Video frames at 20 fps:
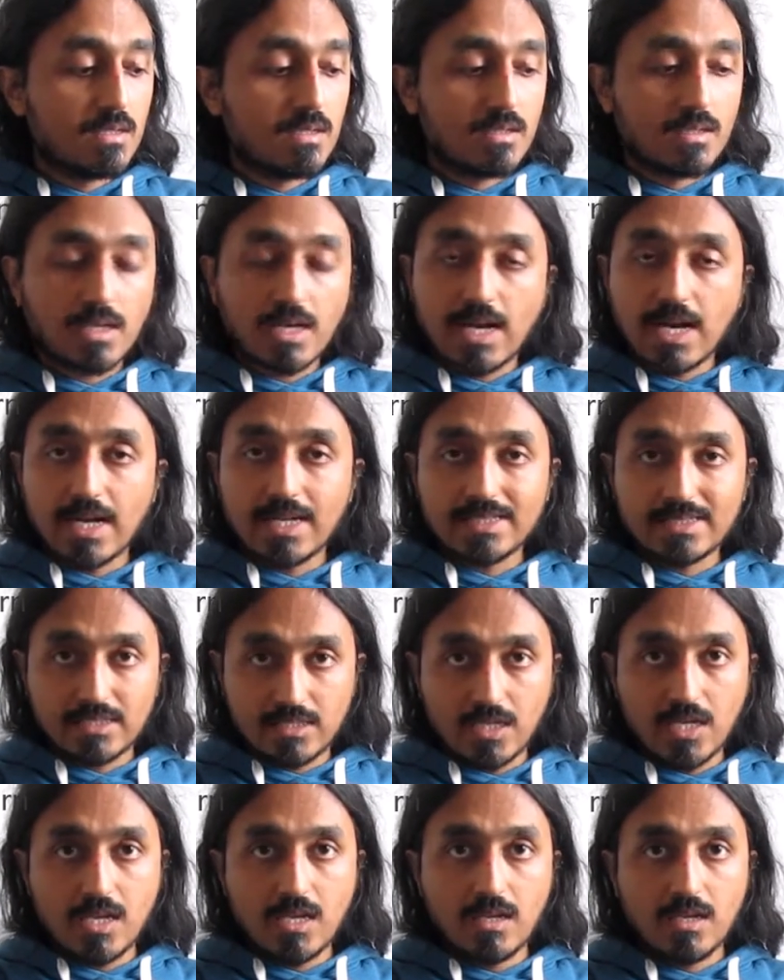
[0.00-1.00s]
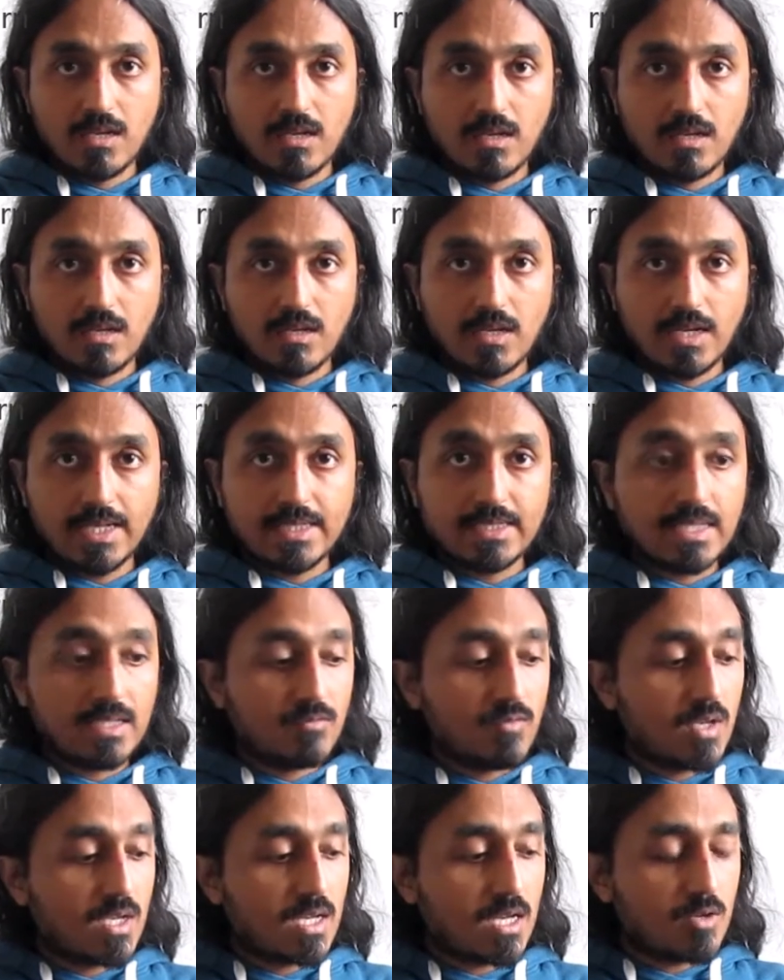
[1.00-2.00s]
Ga3. And then
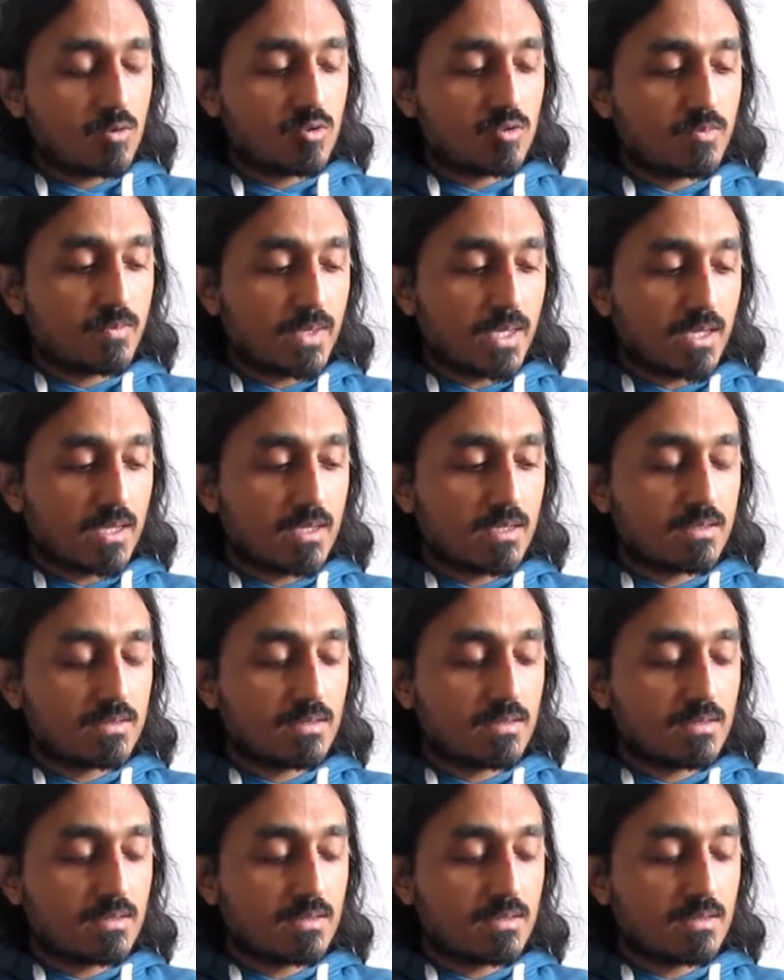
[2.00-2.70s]
we count back.